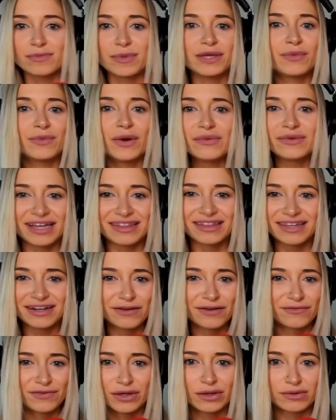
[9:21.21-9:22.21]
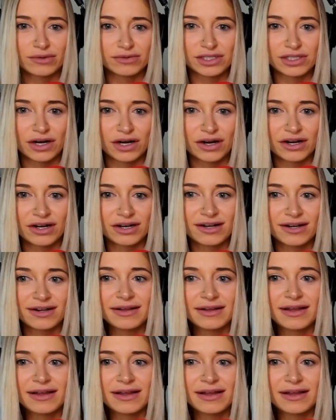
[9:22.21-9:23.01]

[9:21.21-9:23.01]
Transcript: but you won't get there if you don't start.